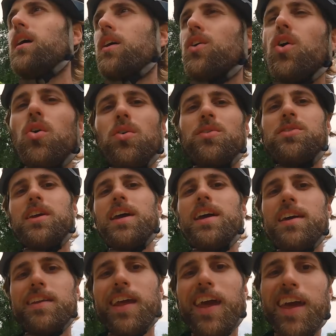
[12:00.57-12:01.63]
Our goal is to
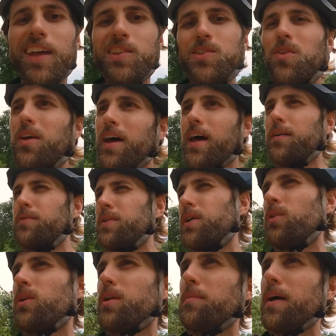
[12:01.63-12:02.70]
hit Hazel
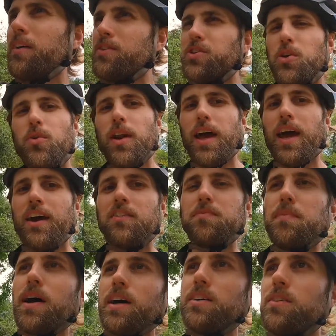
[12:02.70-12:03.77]
Avenue in about
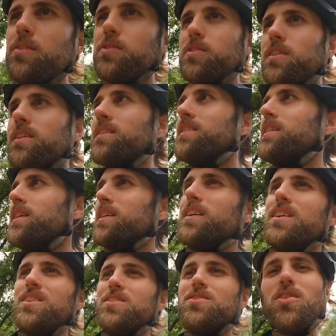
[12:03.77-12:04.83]
2.5 miles.
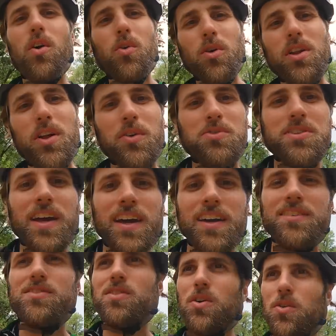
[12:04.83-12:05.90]
So close,
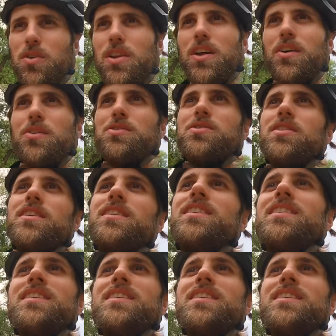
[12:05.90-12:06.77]
guys, so close.